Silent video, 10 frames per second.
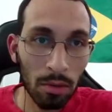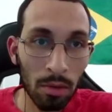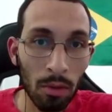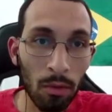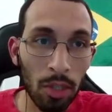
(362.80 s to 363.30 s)

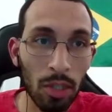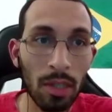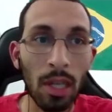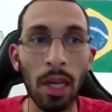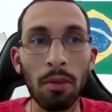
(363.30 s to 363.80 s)
which is the
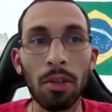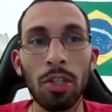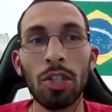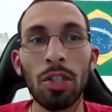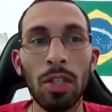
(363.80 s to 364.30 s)

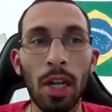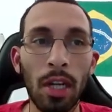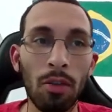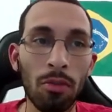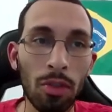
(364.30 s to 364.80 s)
language that I
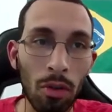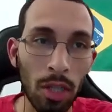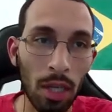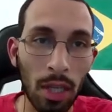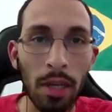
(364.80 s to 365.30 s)
use on the
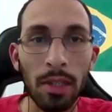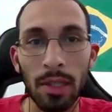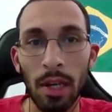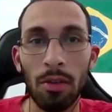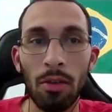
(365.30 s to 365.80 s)
client
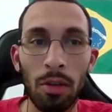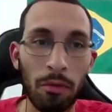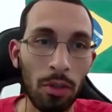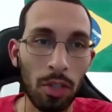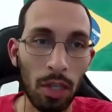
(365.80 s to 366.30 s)
side or the
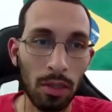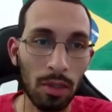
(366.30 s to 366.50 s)
front end.